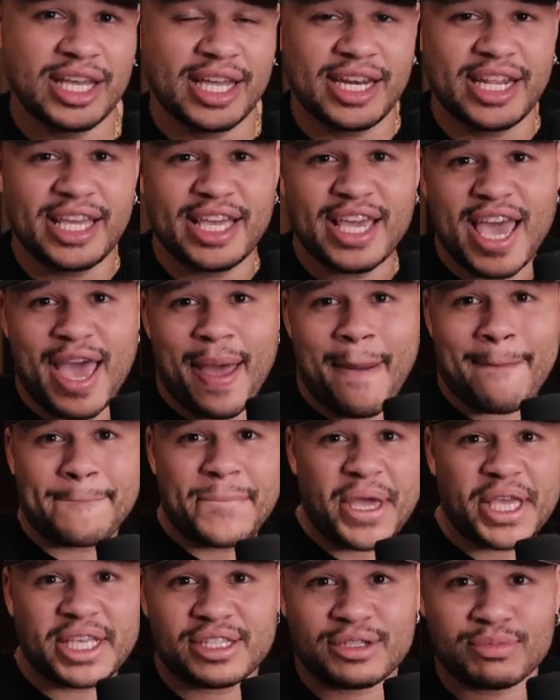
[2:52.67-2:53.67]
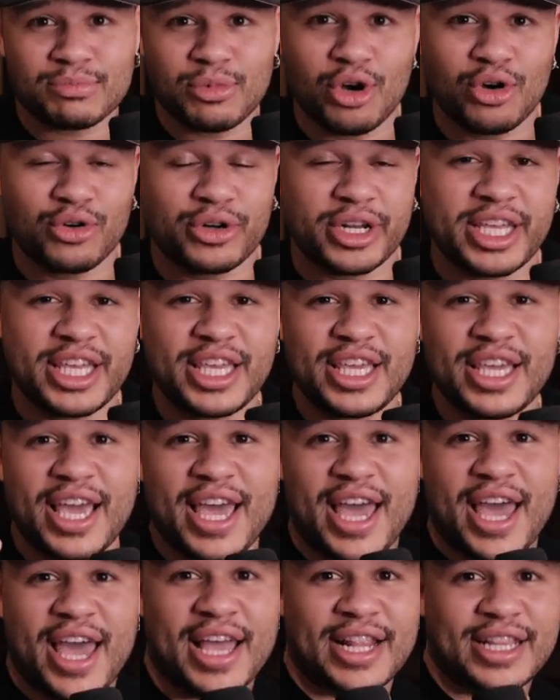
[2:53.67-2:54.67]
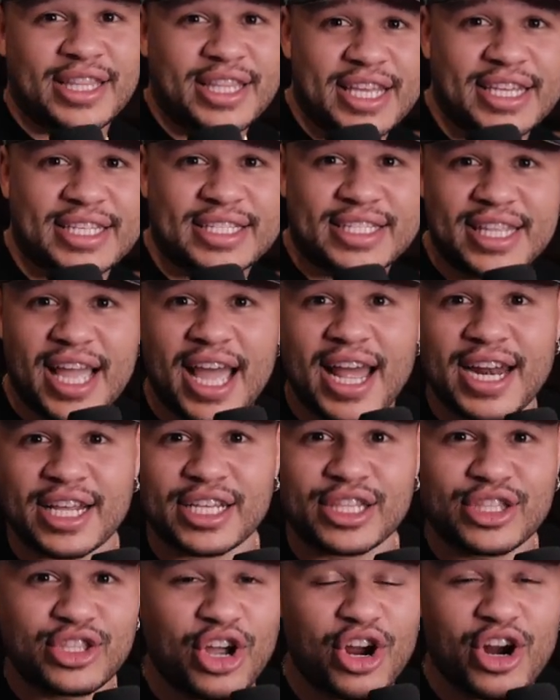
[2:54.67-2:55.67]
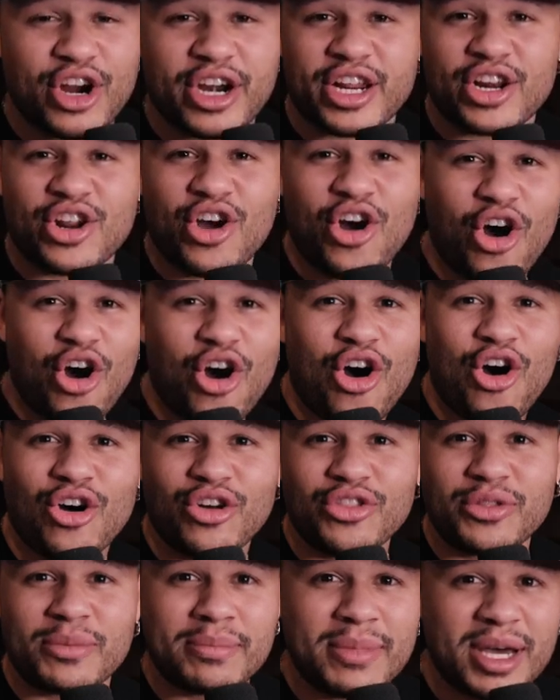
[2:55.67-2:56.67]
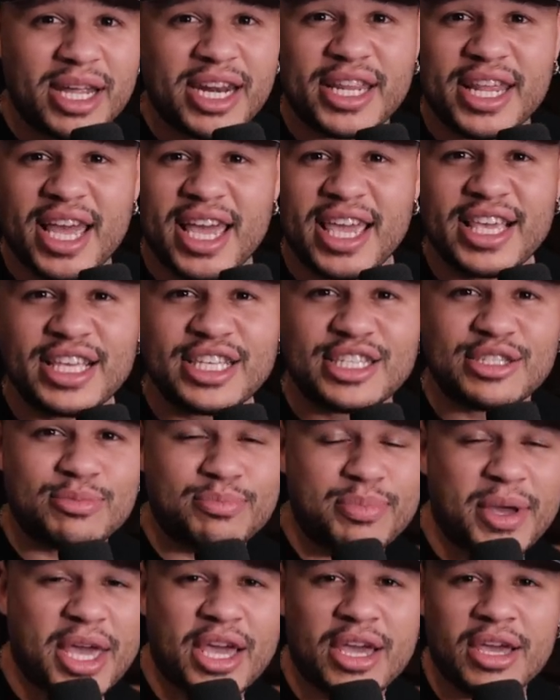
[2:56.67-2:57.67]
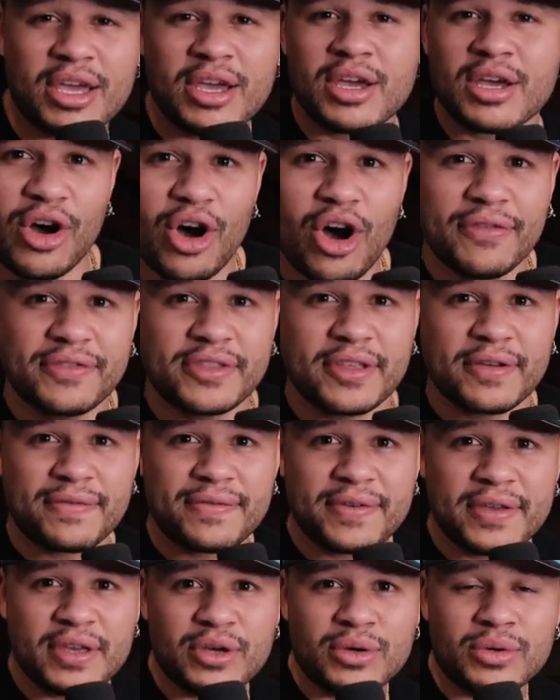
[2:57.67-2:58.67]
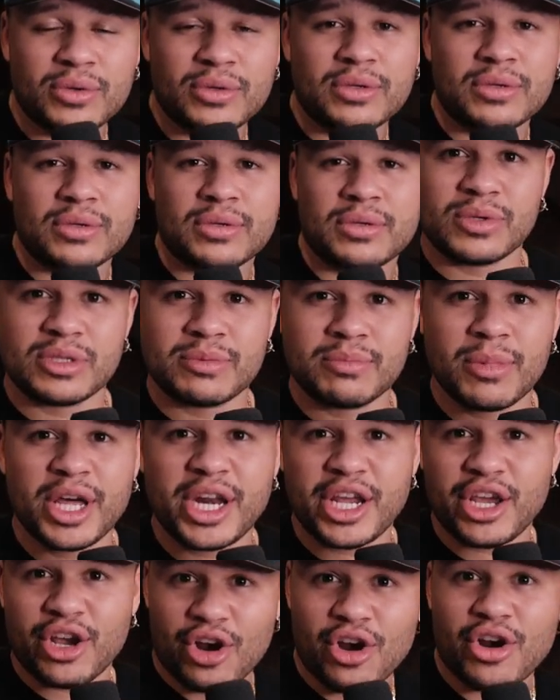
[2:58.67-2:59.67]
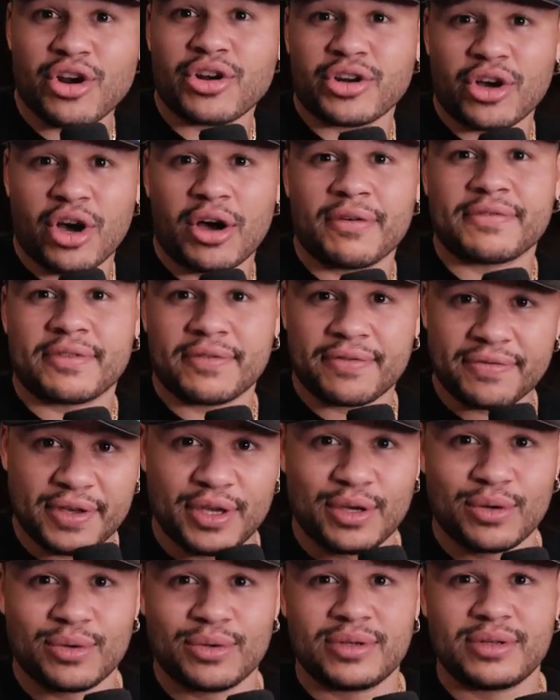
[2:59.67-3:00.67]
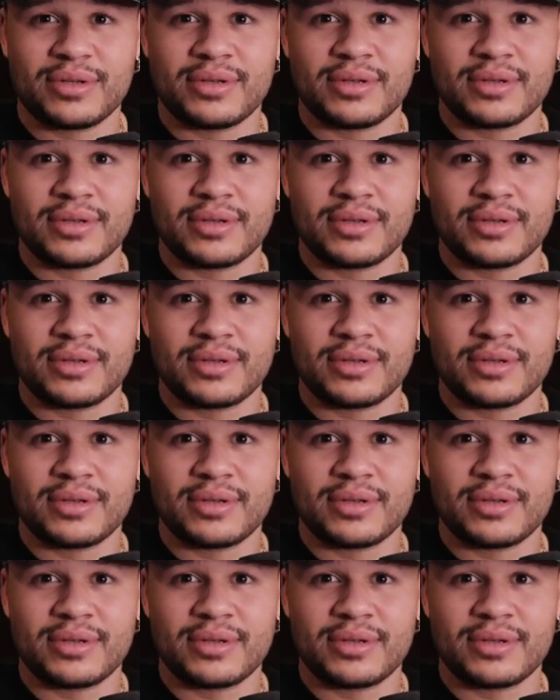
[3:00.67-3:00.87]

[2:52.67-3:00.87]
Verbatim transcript: and he had beast mode and he had this, that, and the third. And all the money that he spent off the field was money earned off the field.